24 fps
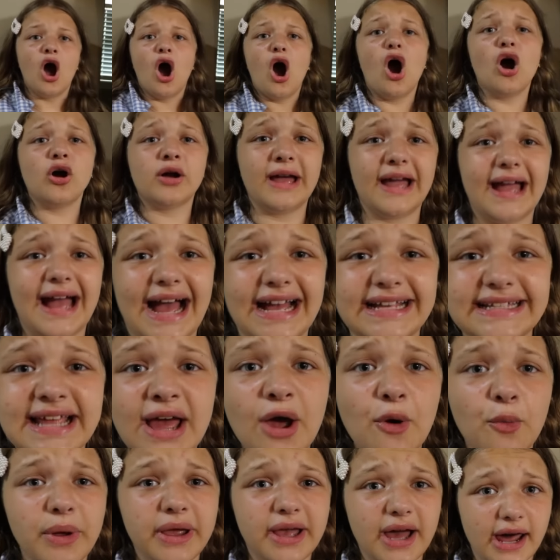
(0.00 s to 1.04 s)
Okay, guys,
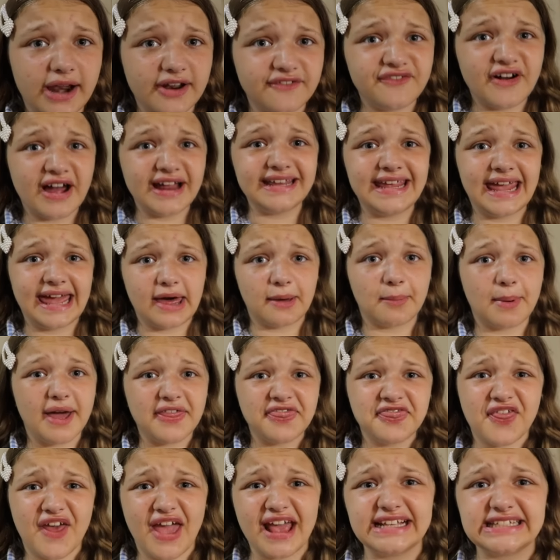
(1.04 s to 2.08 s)
we gotta find Caleb. I
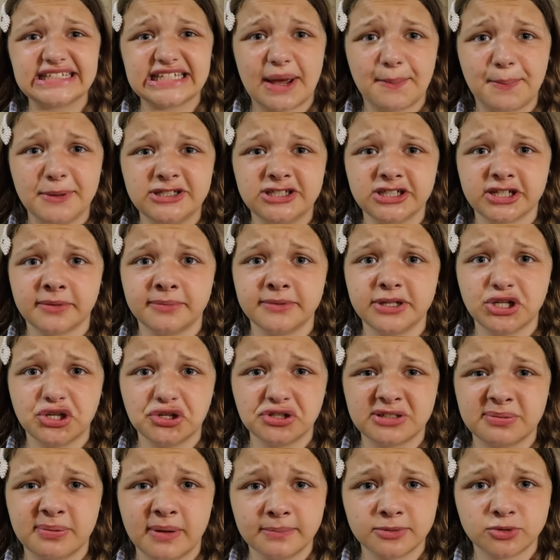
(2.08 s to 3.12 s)
think Slappy took him to
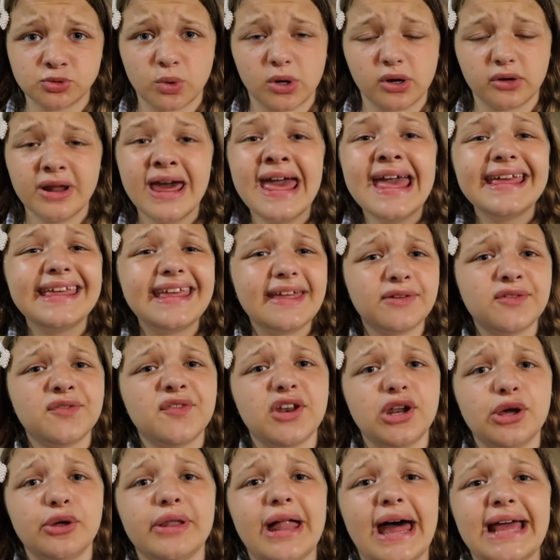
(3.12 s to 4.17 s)
Goosebumps World. Give this
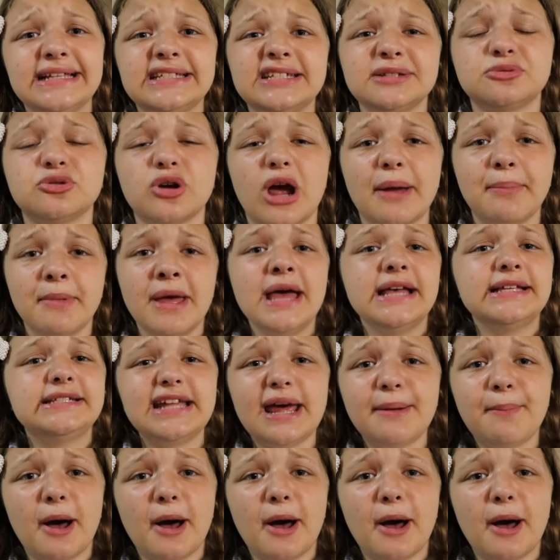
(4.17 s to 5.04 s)
video a like, subscribe, stay